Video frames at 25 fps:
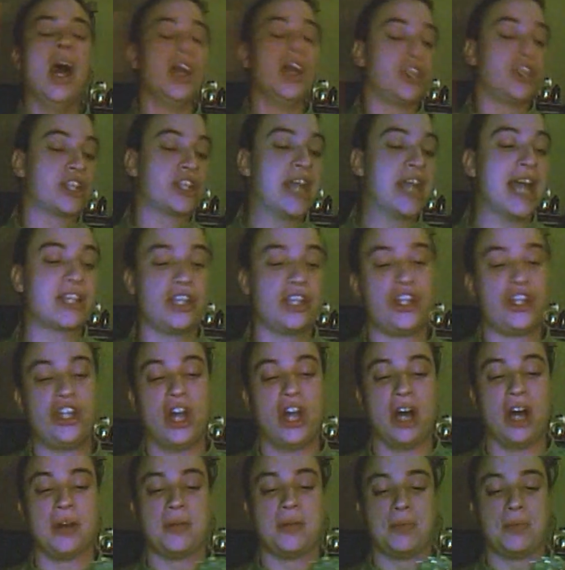
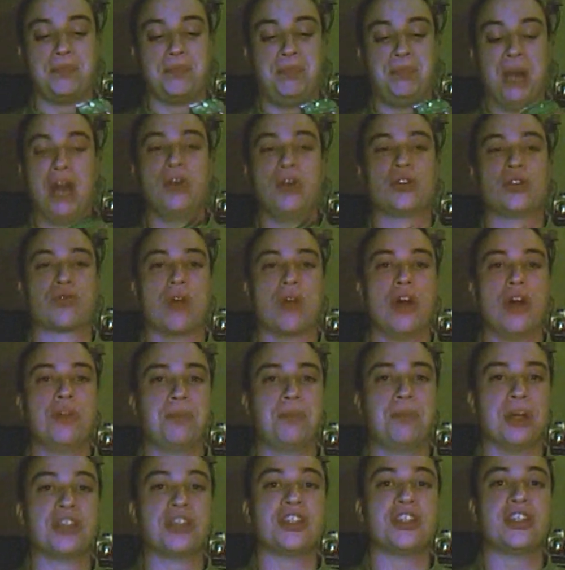Scattershot blows
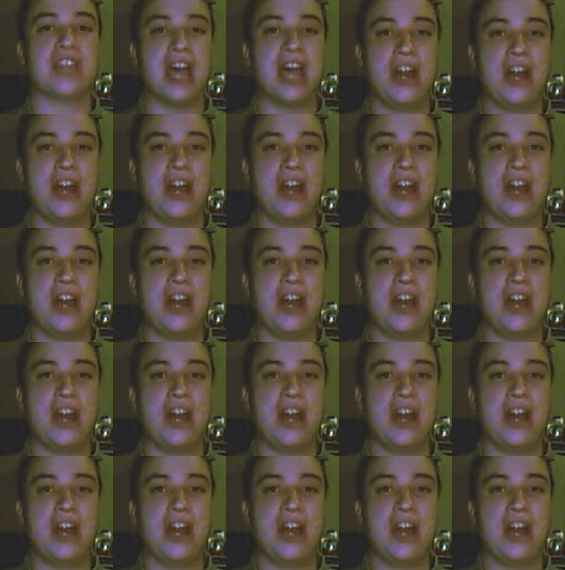Roadbuster's